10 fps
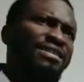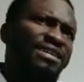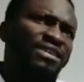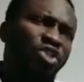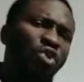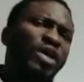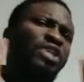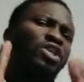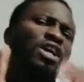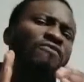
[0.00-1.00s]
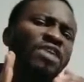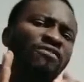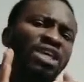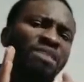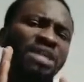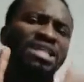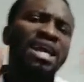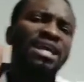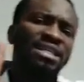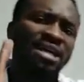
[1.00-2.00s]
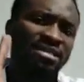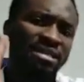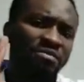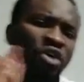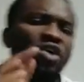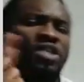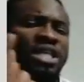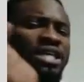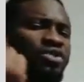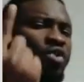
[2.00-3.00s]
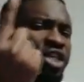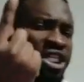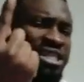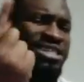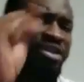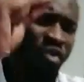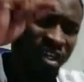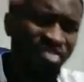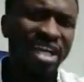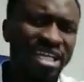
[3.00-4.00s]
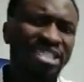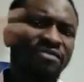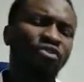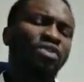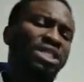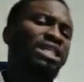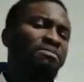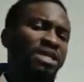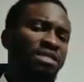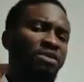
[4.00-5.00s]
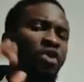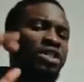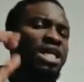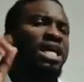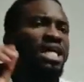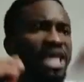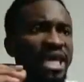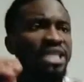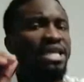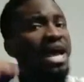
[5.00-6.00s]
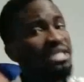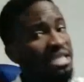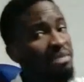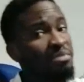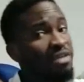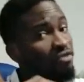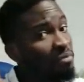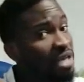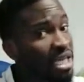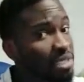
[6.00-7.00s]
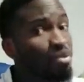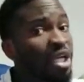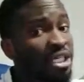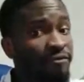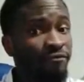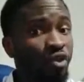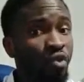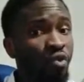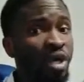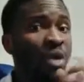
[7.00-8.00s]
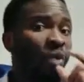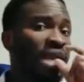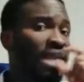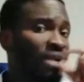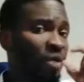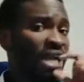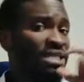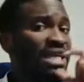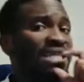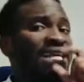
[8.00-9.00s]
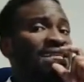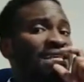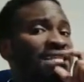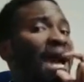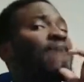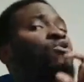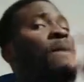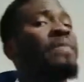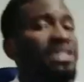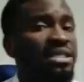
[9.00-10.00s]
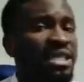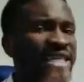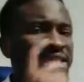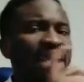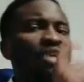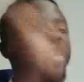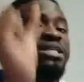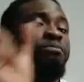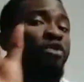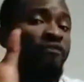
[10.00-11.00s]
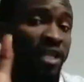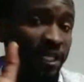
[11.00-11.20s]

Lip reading: So instead of giving him a direct answer, because his question is a contradictory statement, because he is asking me from his point of view, when a sectarian says, are you a messenger? He's tagging you as a prophet.